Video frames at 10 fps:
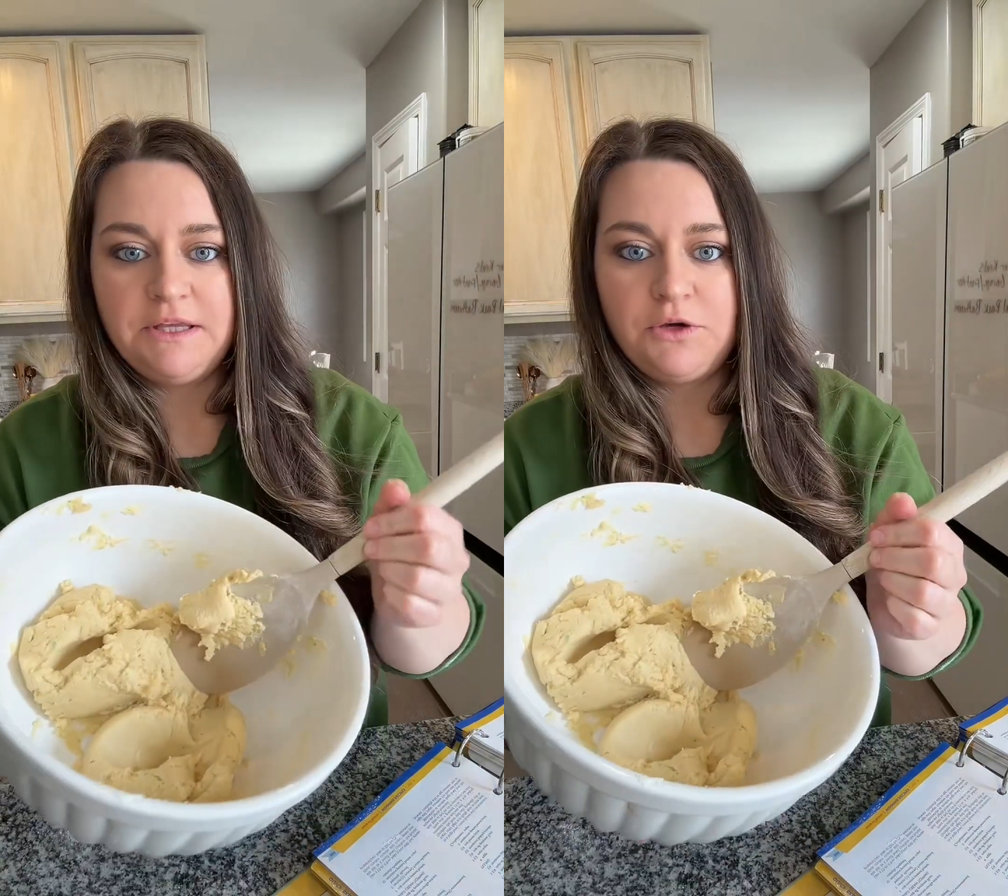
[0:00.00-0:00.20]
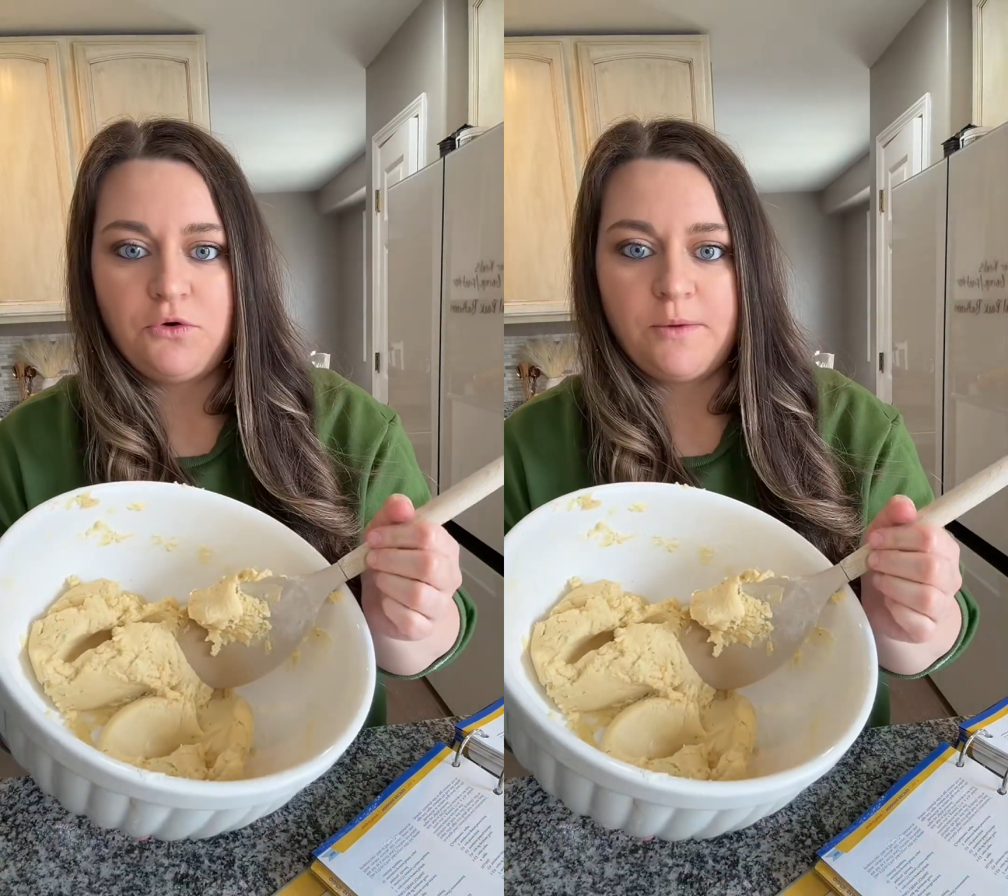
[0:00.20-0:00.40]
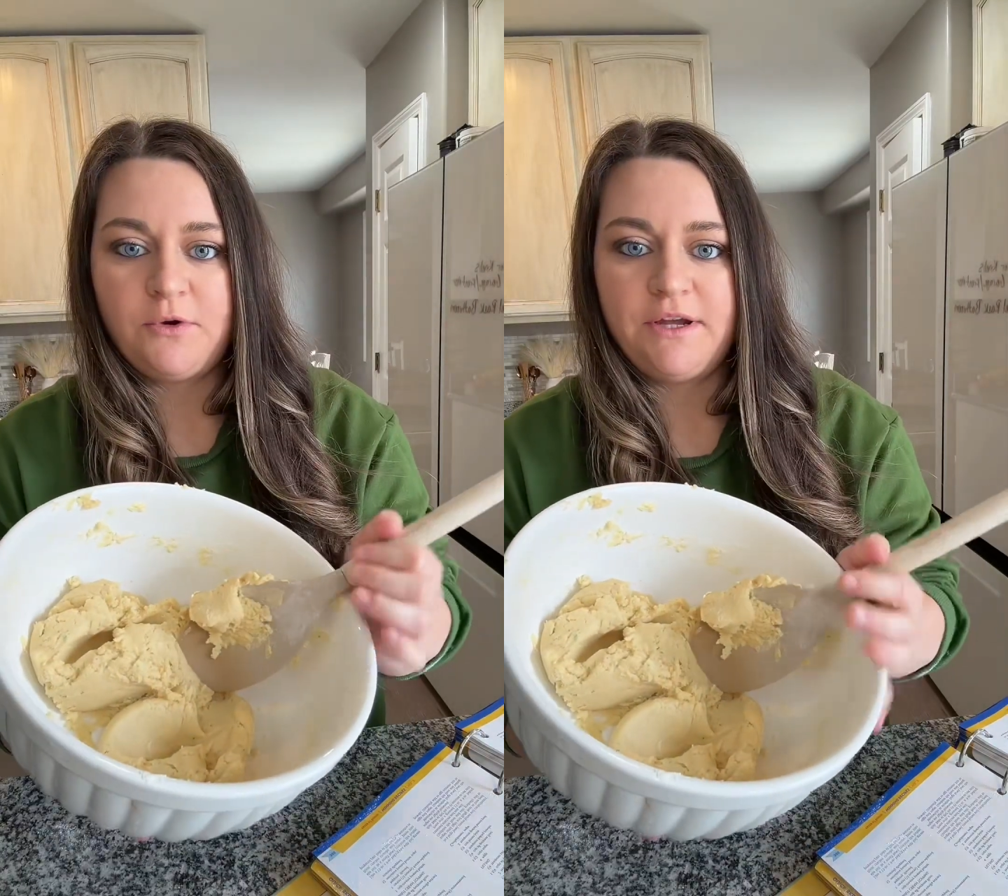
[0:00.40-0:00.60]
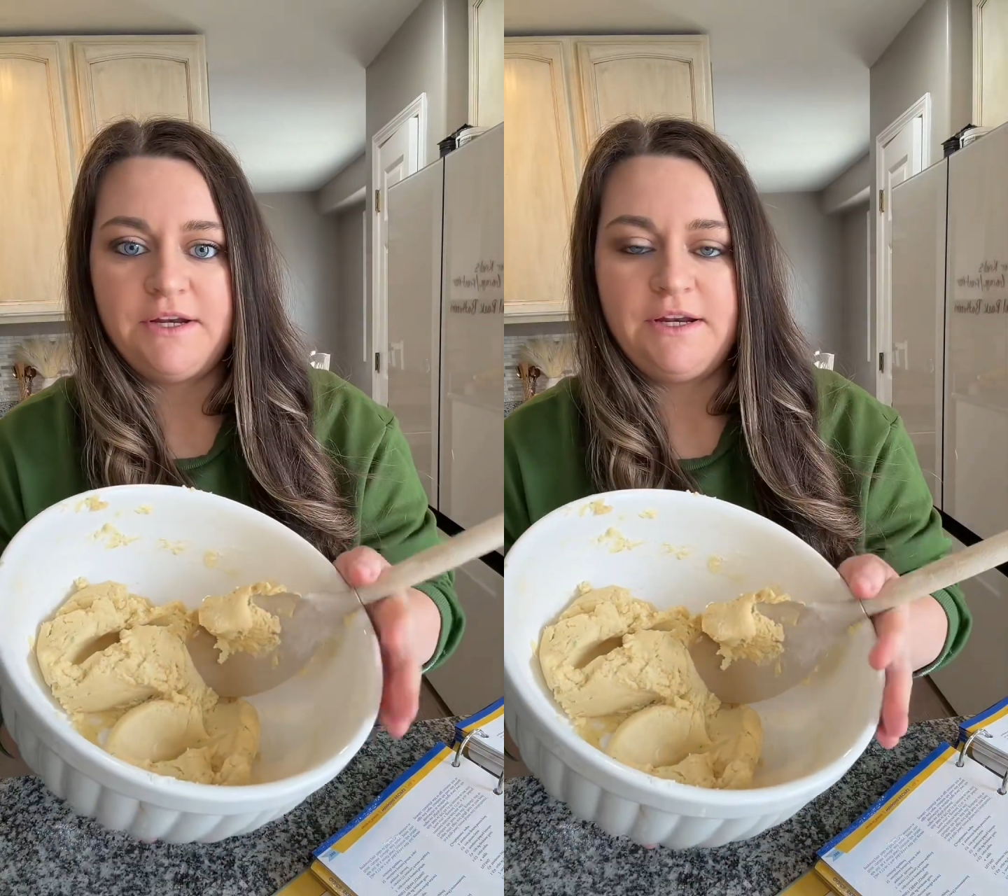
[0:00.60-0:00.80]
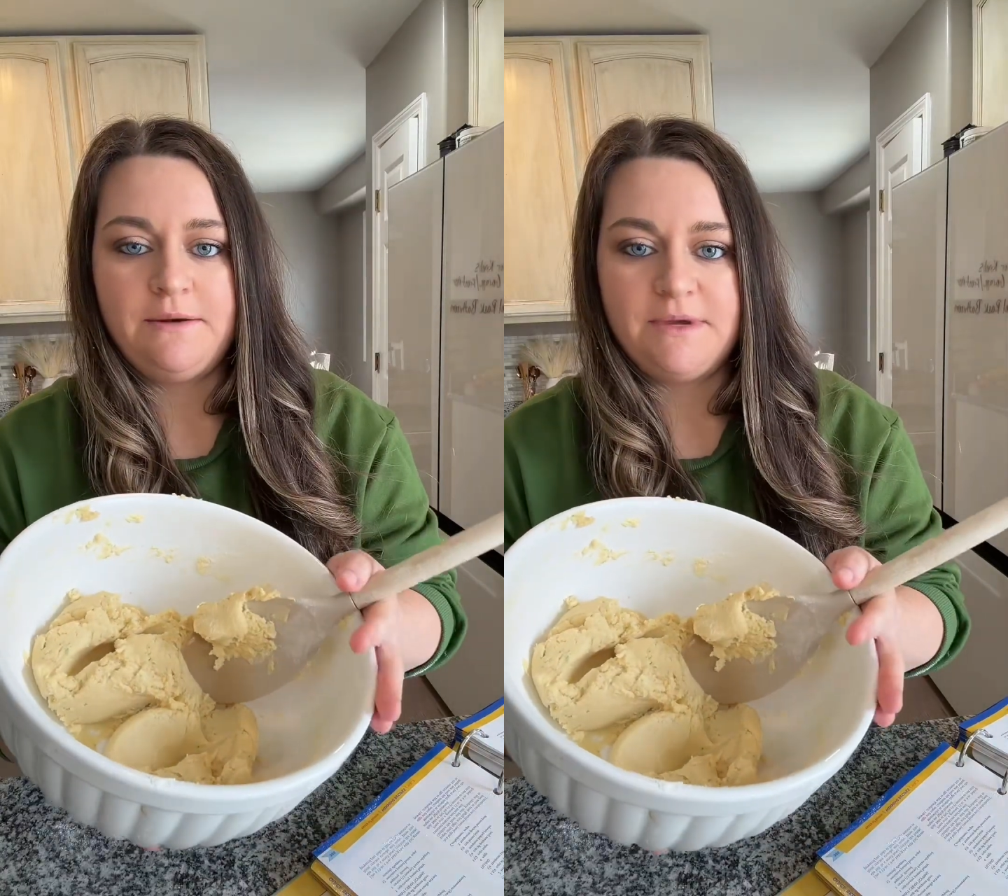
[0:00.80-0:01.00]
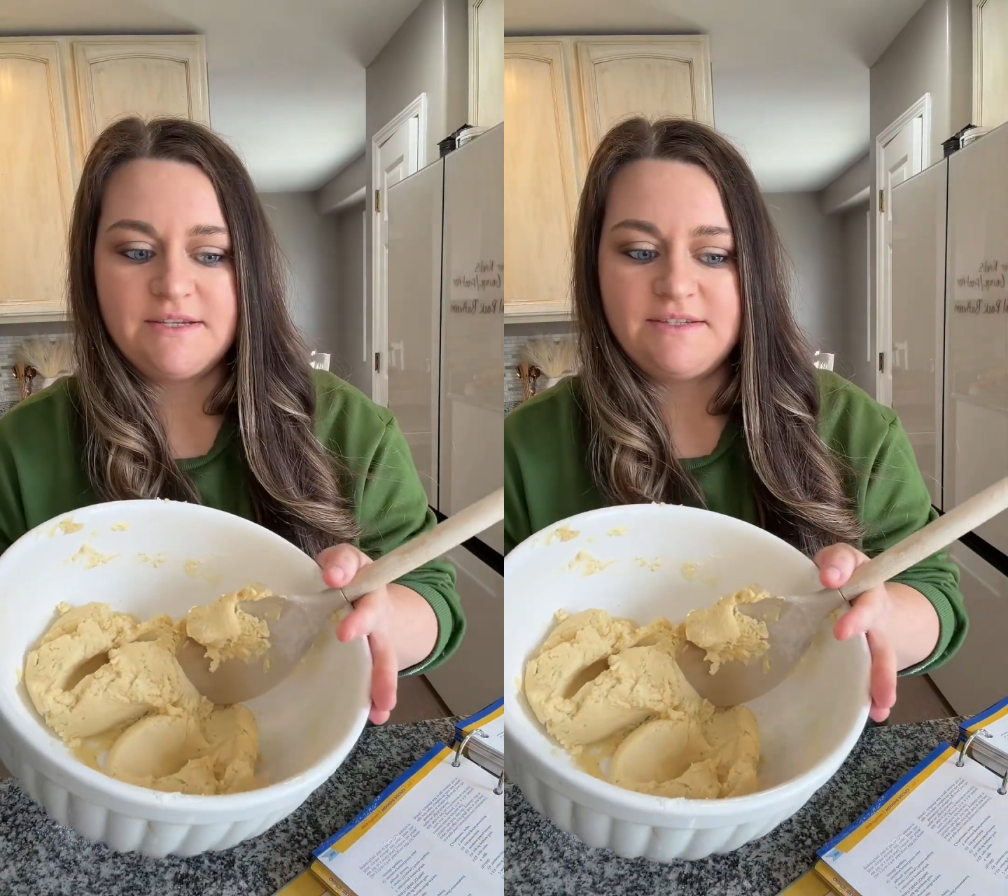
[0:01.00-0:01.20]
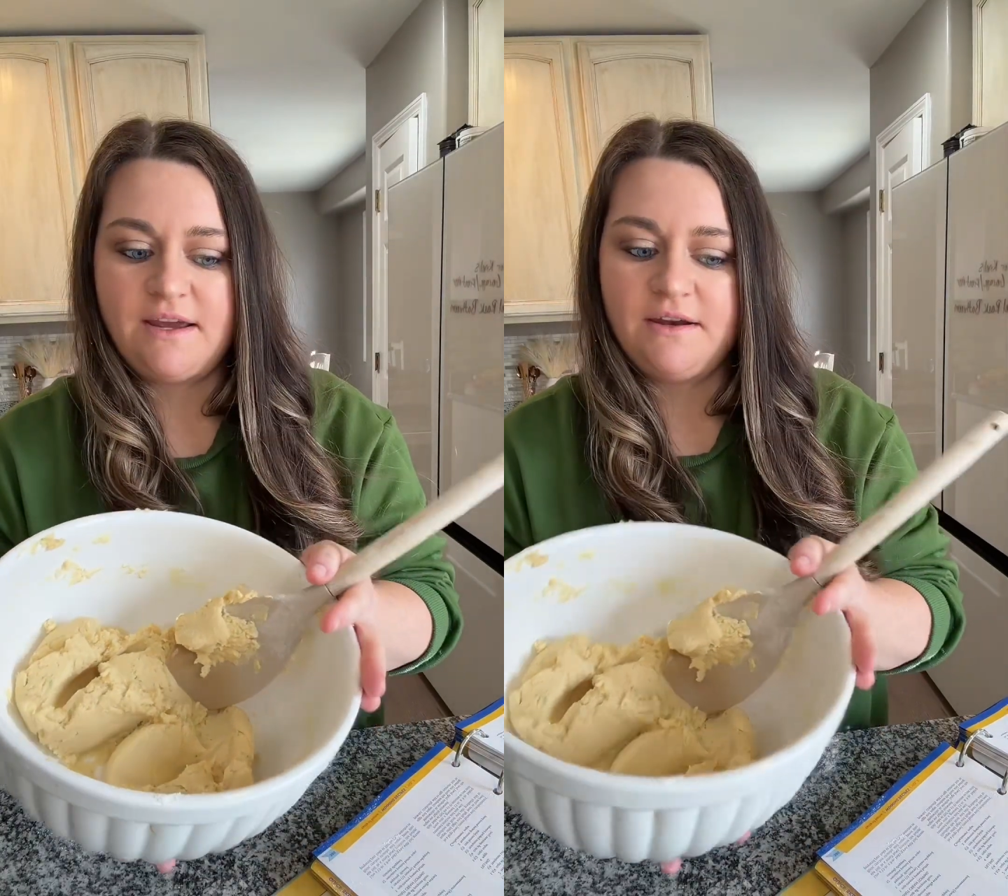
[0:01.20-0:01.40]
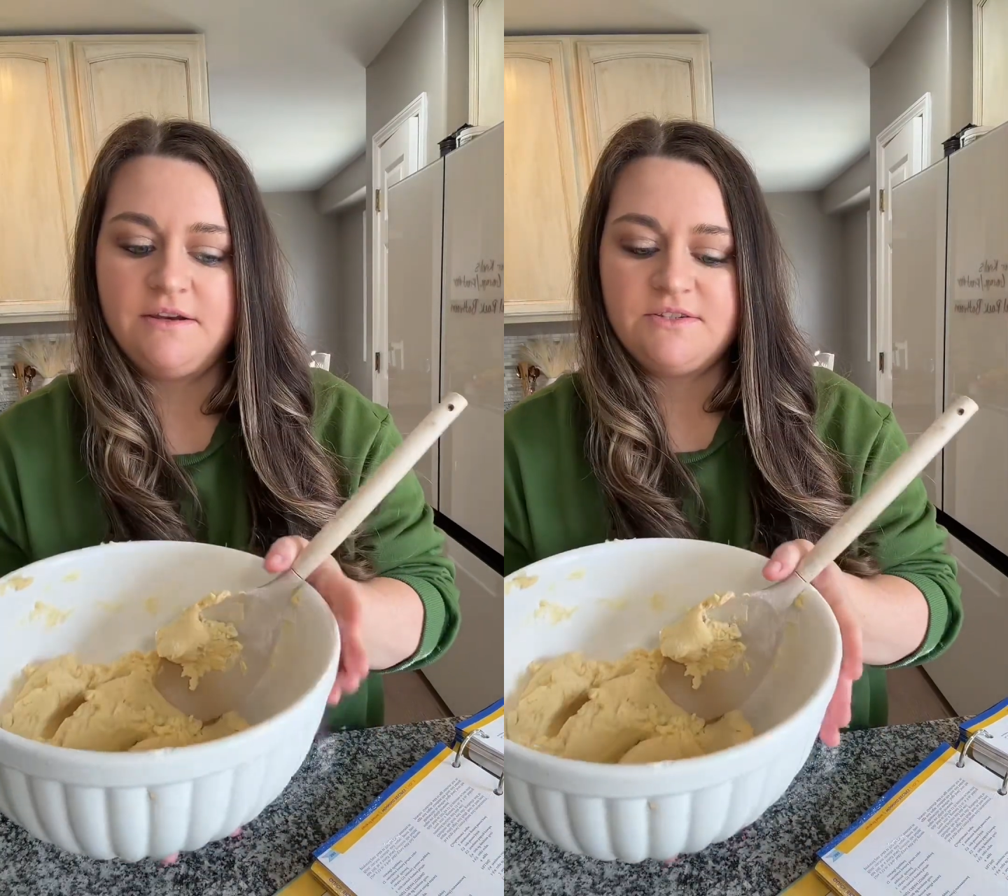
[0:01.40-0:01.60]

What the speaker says: incorporated and mixed in.